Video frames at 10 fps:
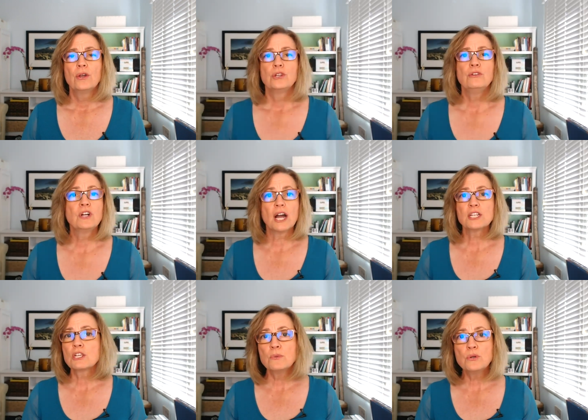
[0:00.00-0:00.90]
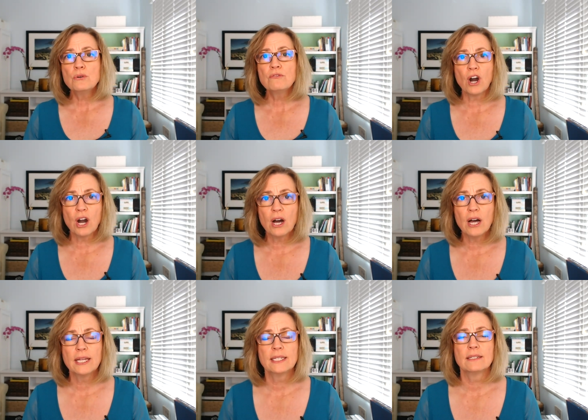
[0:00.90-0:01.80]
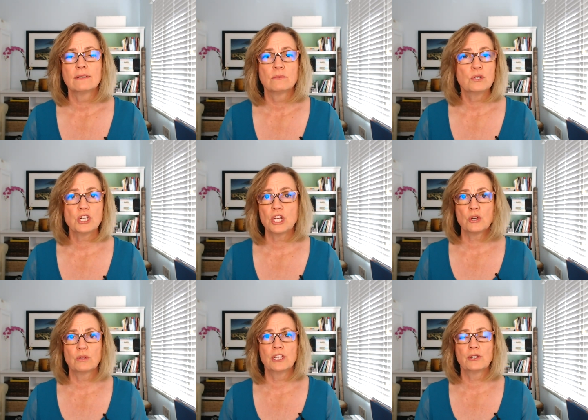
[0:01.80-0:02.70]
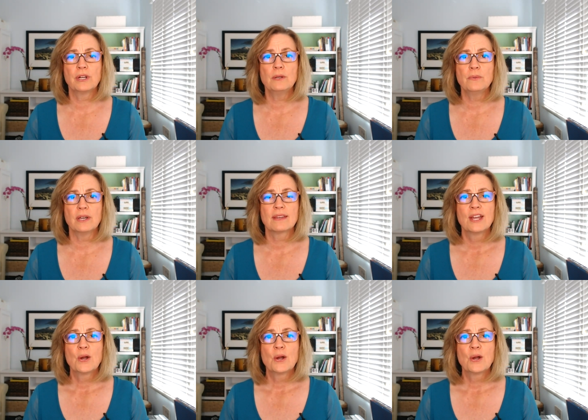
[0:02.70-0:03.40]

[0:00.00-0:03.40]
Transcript: you've got to move on, which I totally agreed with.